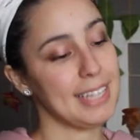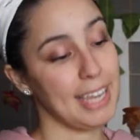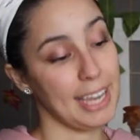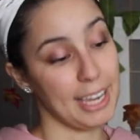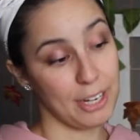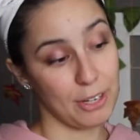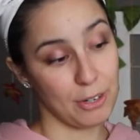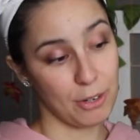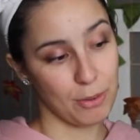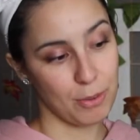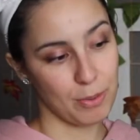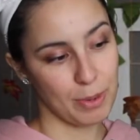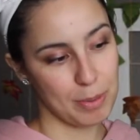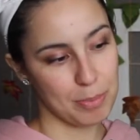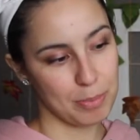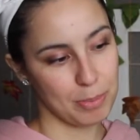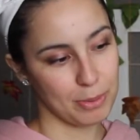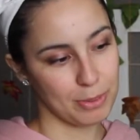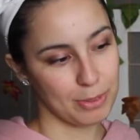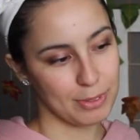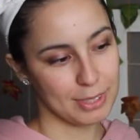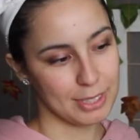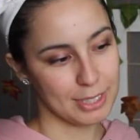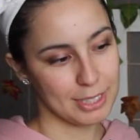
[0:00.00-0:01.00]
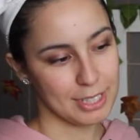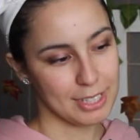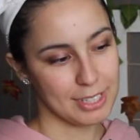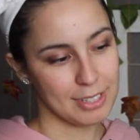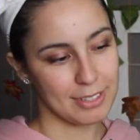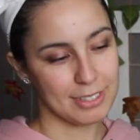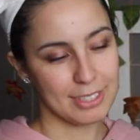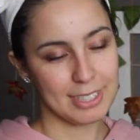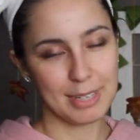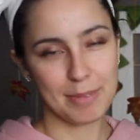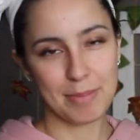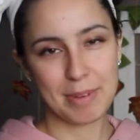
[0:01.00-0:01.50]
Tayto ripples.
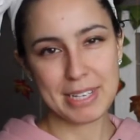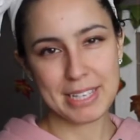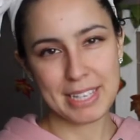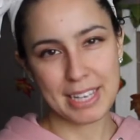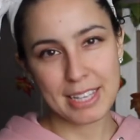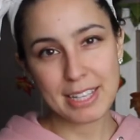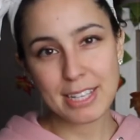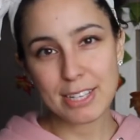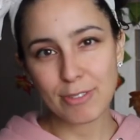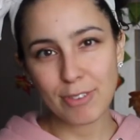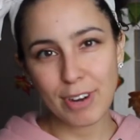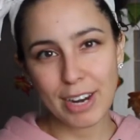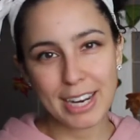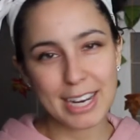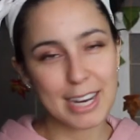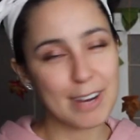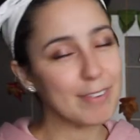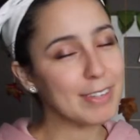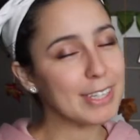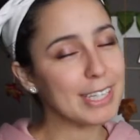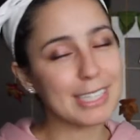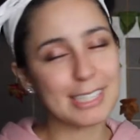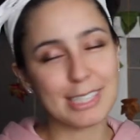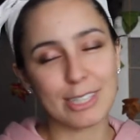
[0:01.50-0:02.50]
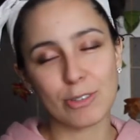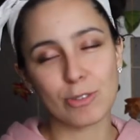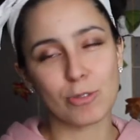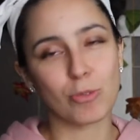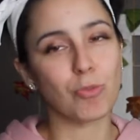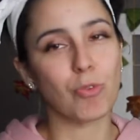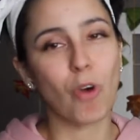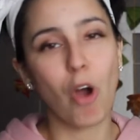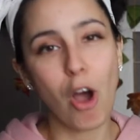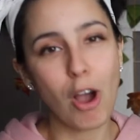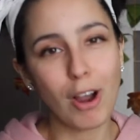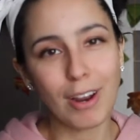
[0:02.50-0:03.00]
Am I saying this right? Everything
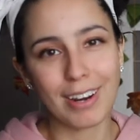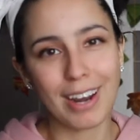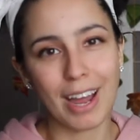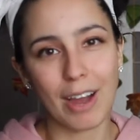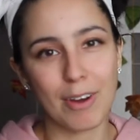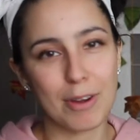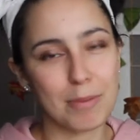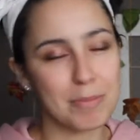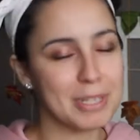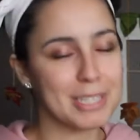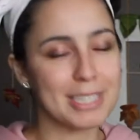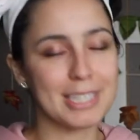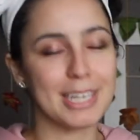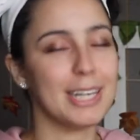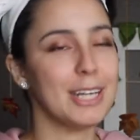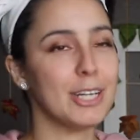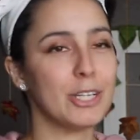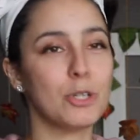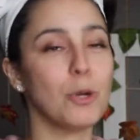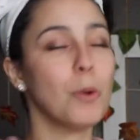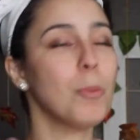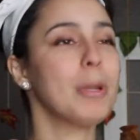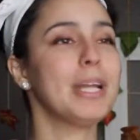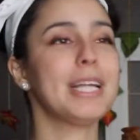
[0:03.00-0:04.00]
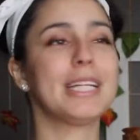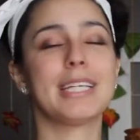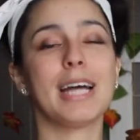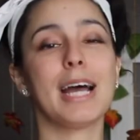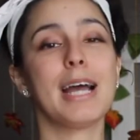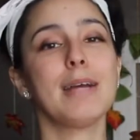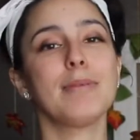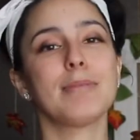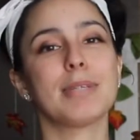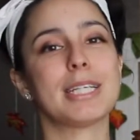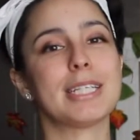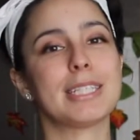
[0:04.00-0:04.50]
sounds wrong now. I've been saying it too many
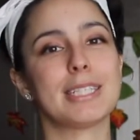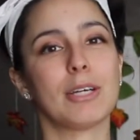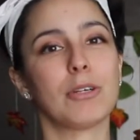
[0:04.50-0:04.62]
times that it